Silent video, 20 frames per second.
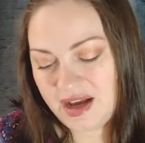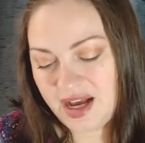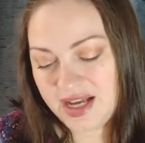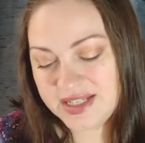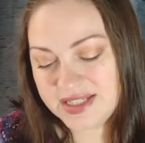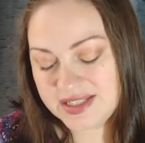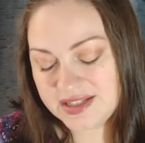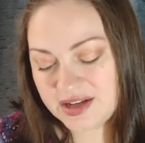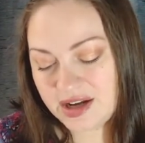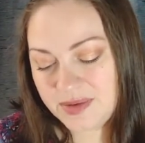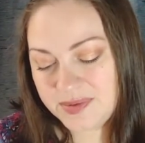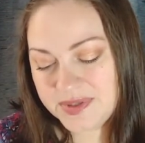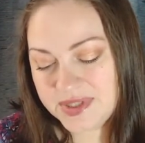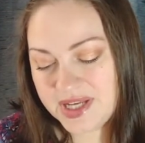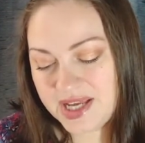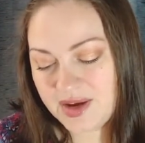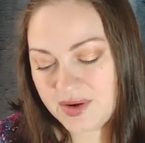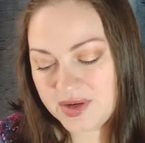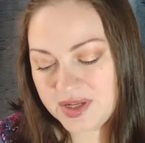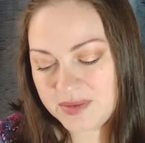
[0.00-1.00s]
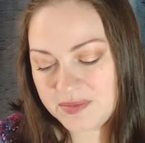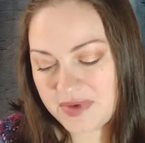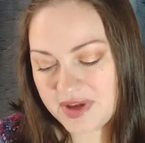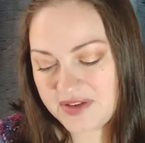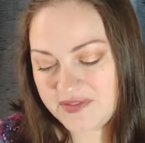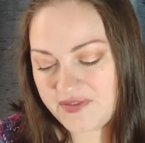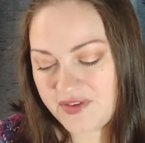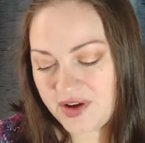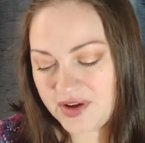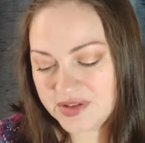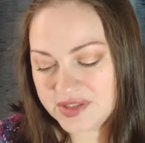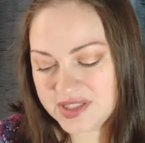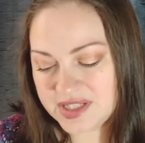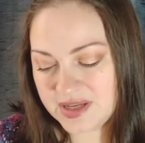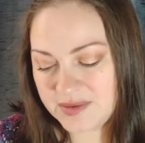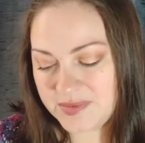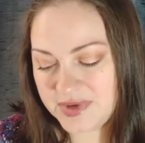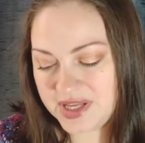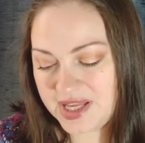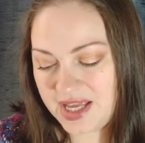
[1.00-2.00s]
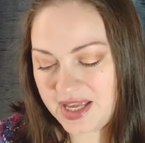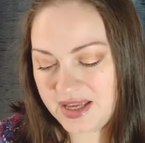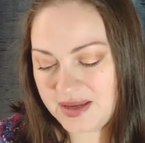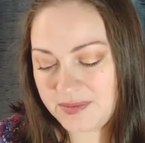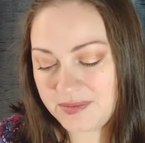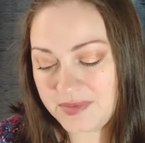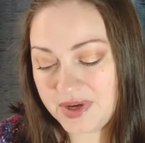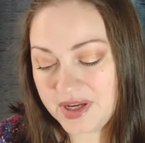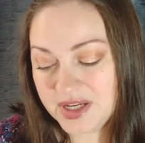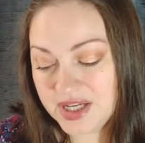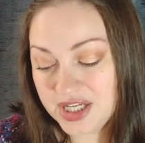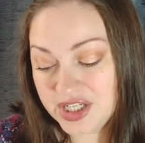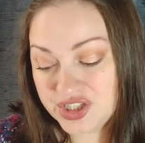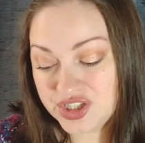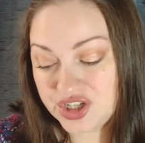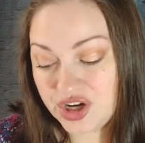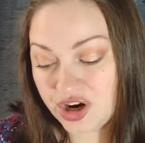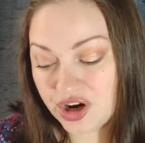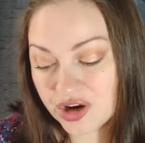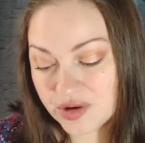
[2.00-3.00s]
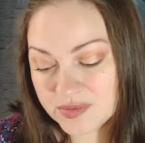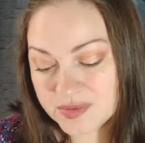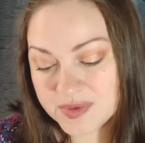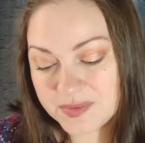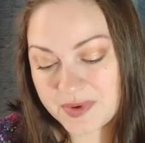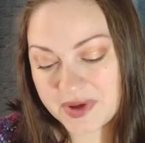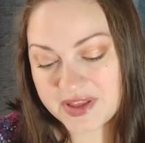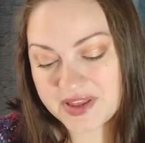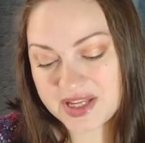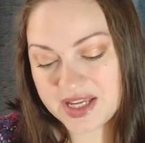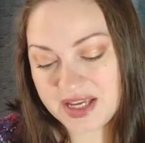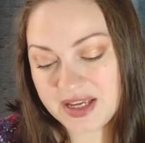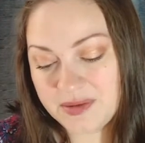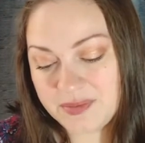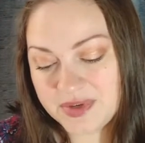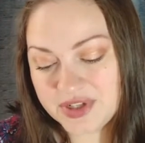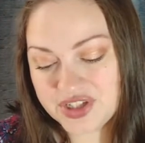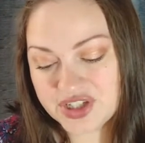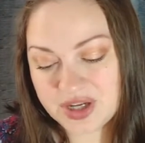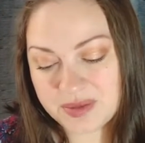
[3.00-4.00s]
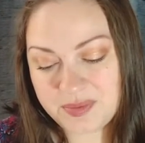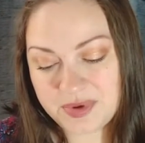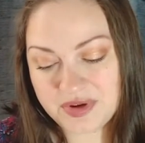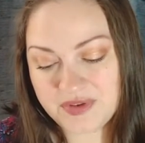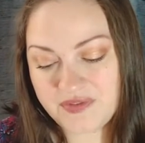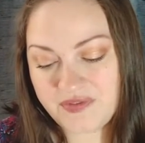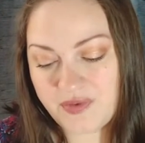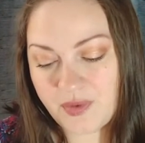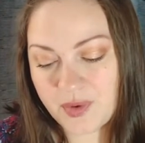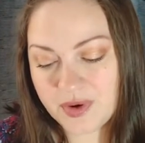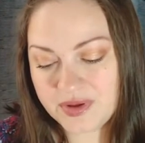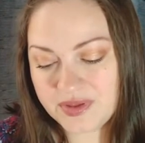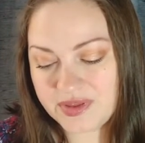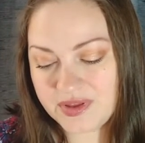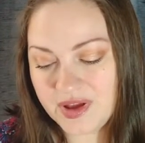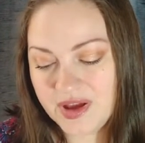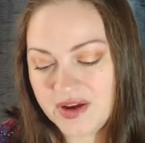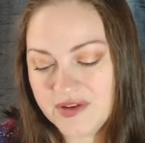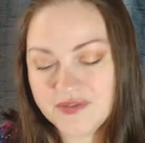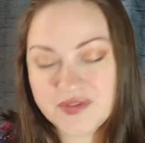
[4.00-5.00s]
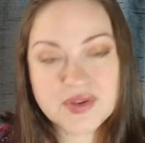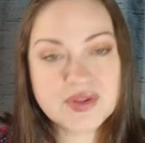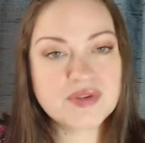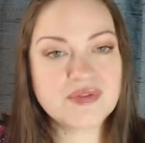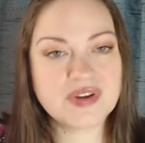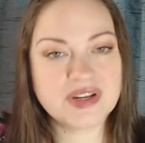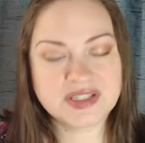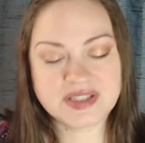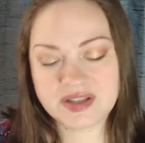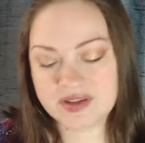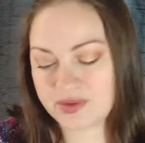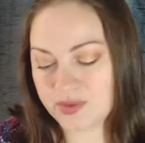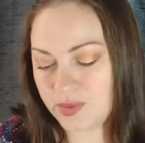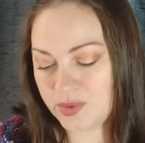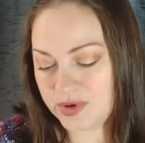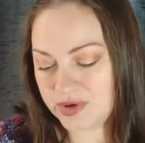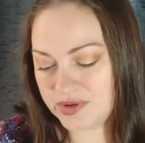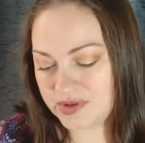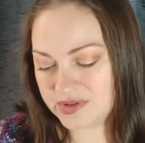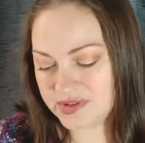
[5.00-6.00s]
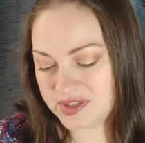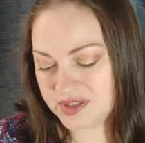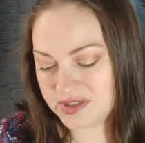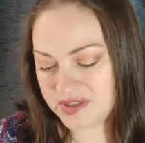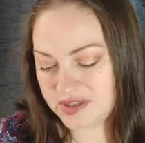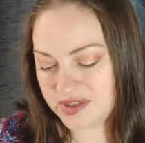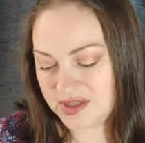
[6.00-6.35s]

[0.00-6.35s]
I stopped counting my faults and became charmed by the image I put forth for the rest of the world.